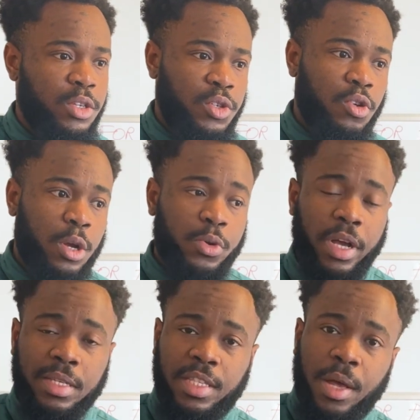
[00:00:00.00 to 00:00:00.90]
So you
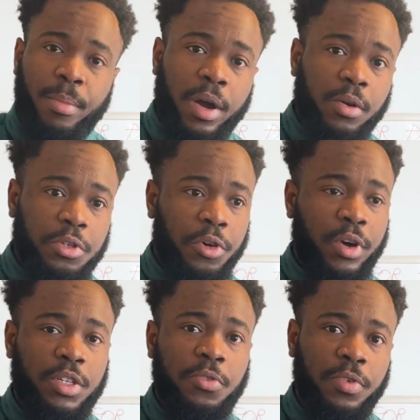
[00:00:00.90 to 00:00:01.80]
can stay back on your
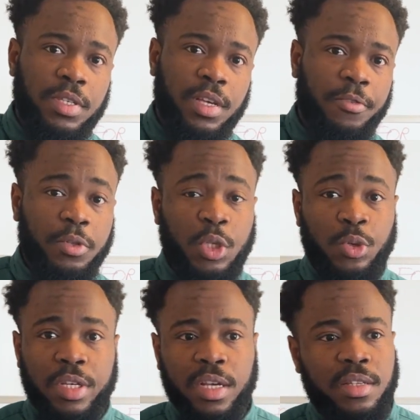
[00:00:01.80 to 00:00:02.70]
graduate visa for 2
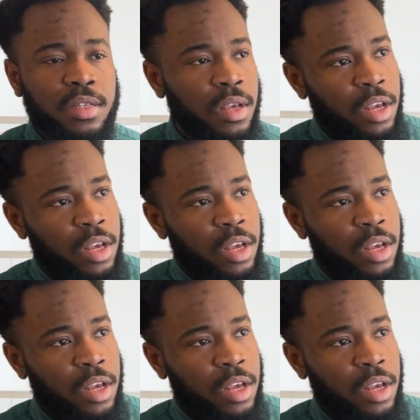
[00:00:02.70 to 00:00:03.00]
years.